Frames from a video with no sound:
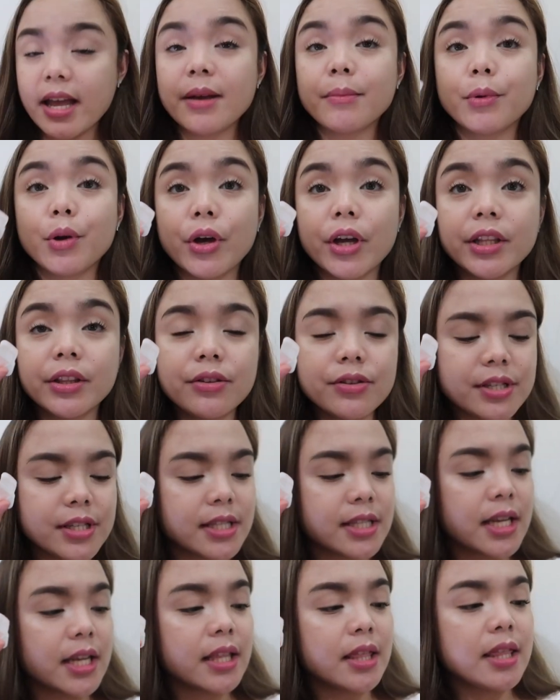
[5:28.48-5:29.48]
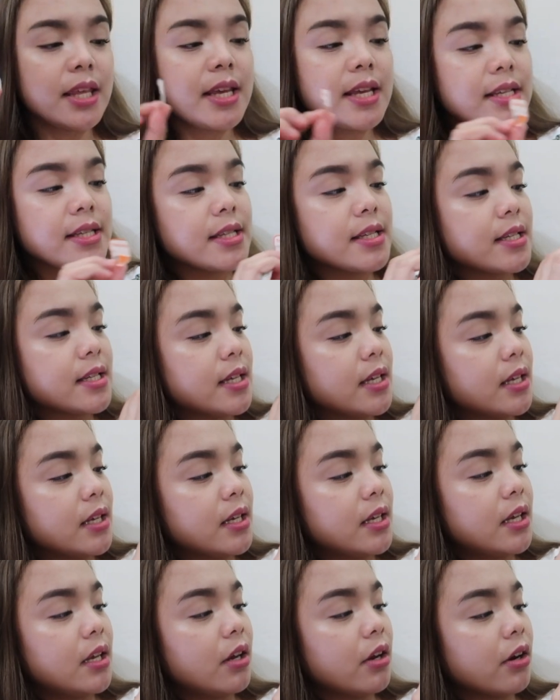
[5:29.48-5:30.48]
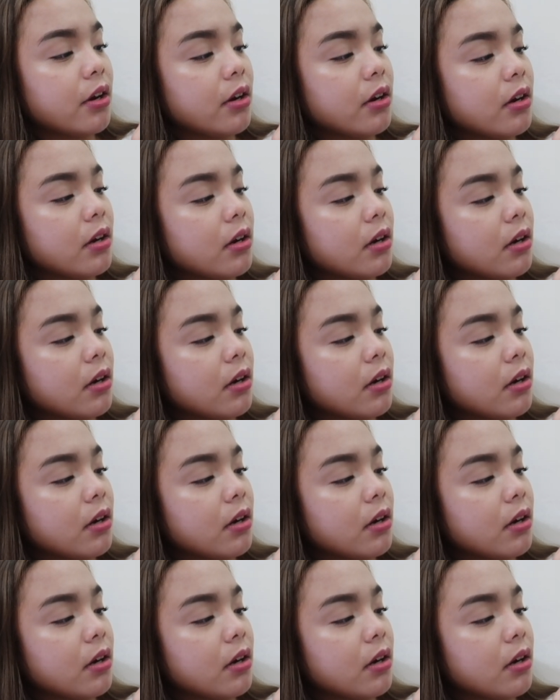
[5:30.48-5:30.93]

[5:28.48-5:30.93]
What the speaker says: I am going to stick this here.